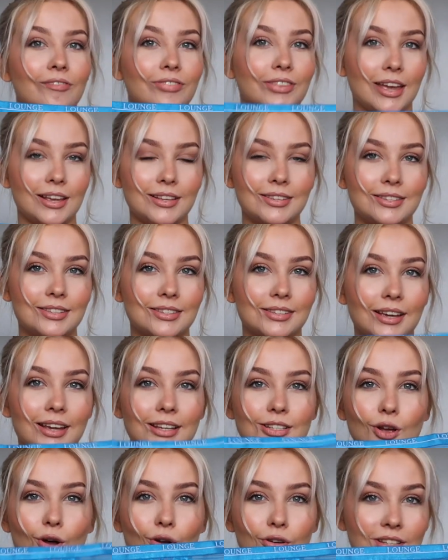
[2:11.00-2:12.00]
this
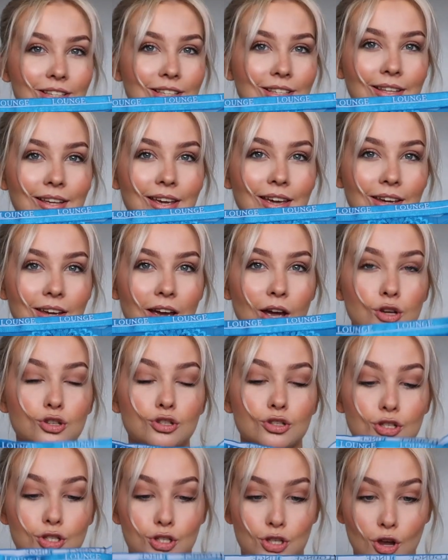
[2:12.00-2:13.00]
is honestly
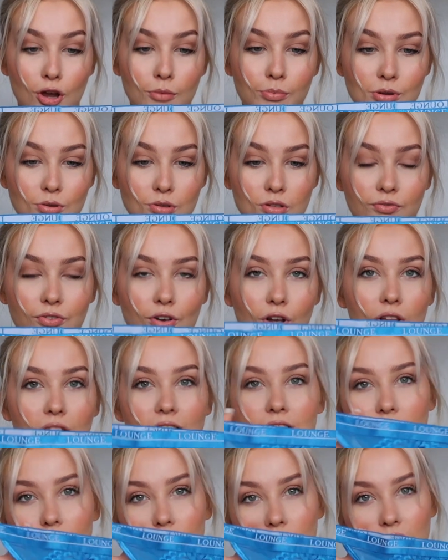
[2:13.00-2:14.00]
so beautiful.
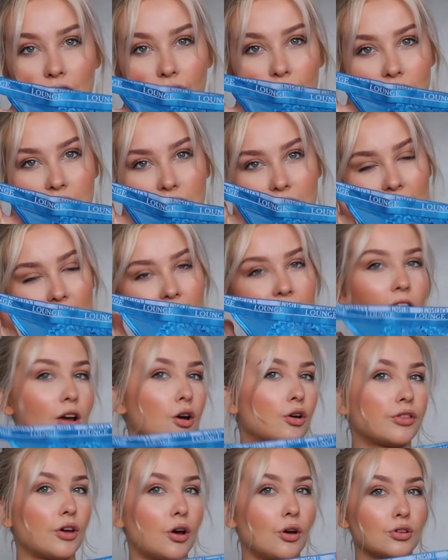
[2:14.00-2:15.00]
It's so different to any
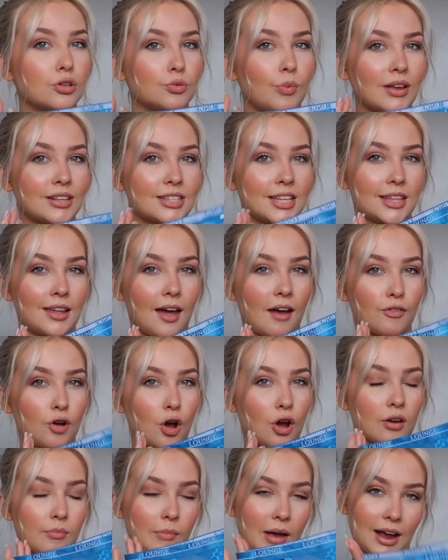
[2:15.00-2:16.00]
other underwear set that I've
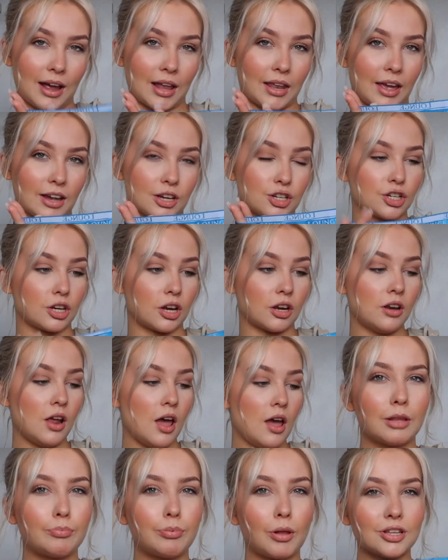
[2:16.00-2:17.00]
got in my collection.
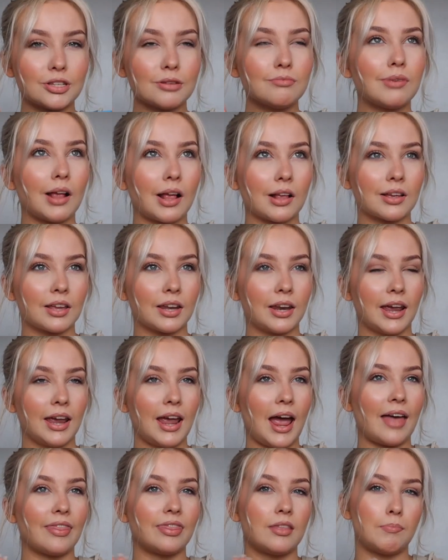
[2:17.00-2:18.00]
The Blossom
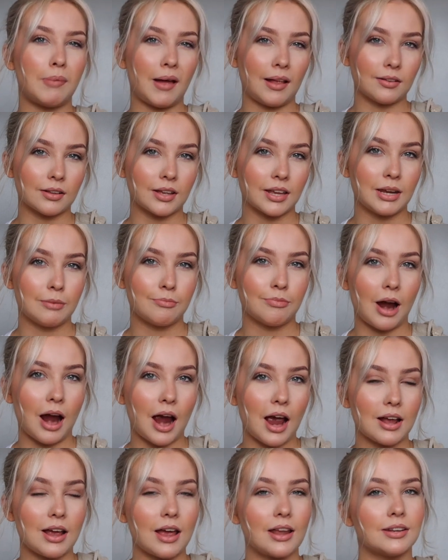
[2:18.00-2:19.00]
Balcony and the Balcony
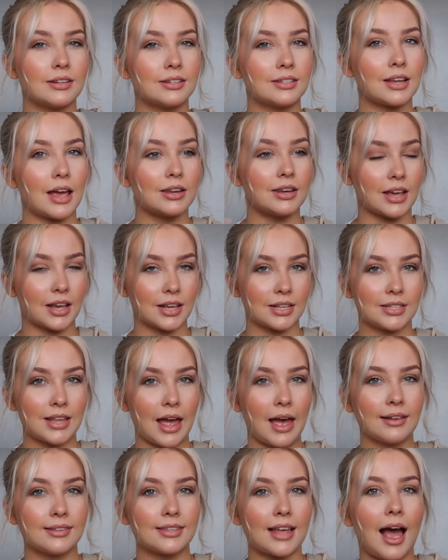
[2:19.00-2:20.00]
Bra and Knicker
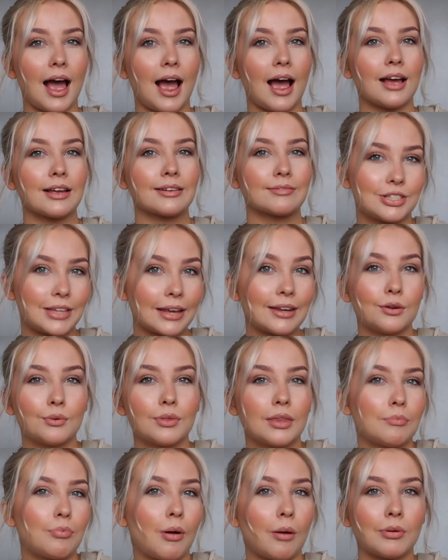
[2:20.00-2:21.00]
sets are
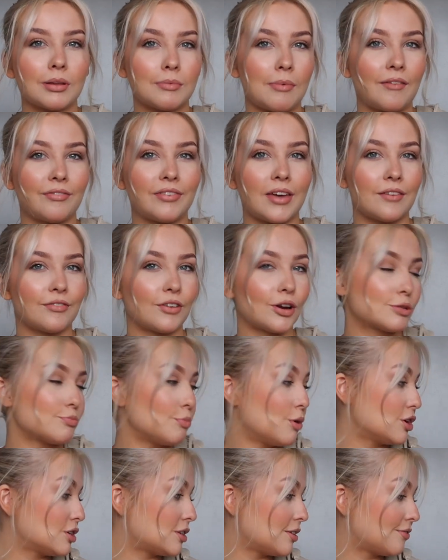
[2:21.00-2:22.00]
genuinely probably my favourites.
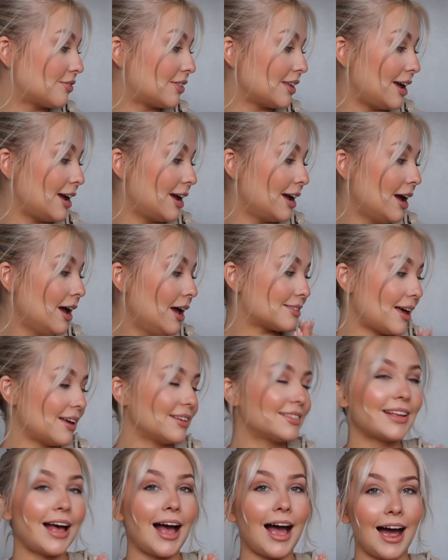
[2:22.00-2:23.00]
Most of the
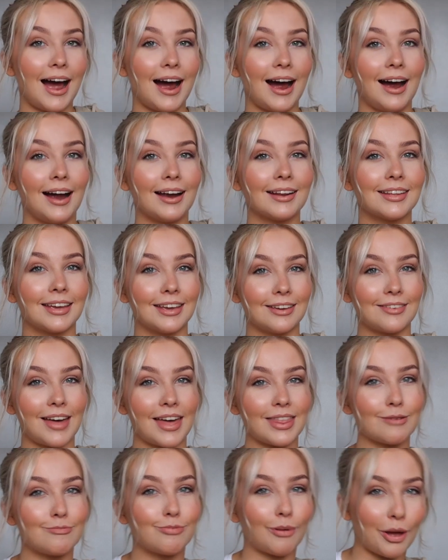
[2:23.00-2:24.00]
sets are
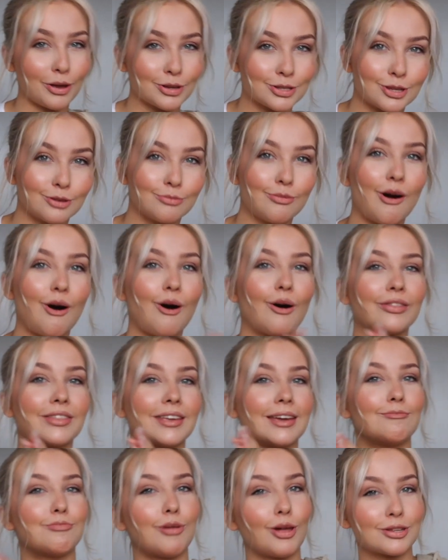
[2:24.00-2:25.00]
either the Blossom or
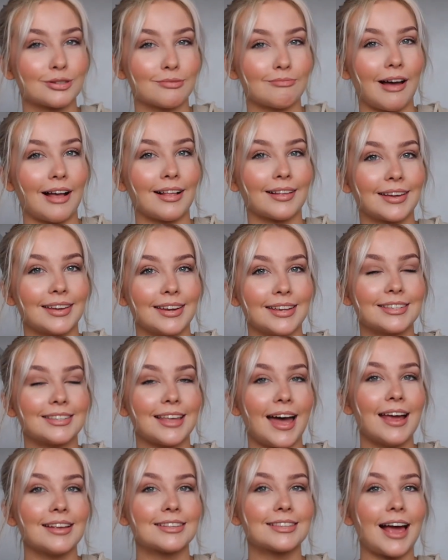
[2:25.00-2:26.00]
the Blossom Balcony
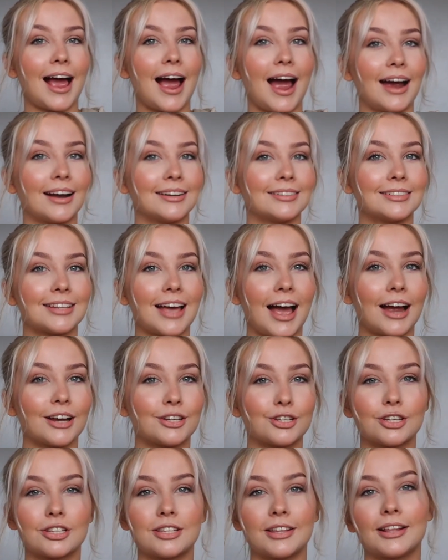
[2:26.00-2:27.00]
sets and I
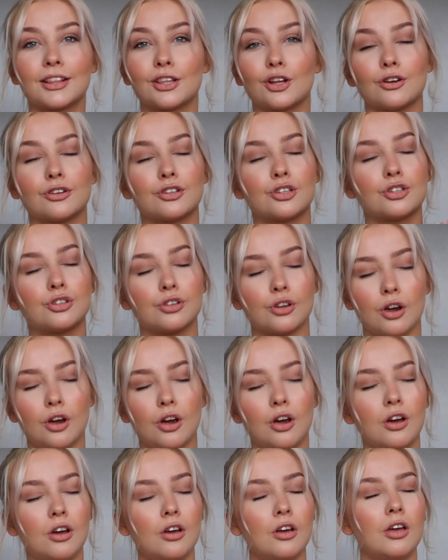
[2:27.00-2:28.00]
just think they're
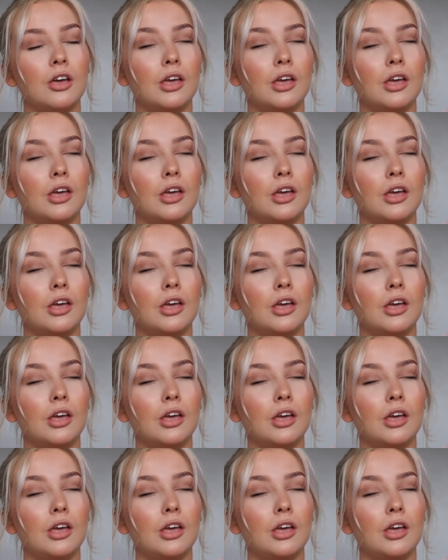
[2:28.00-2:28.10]
so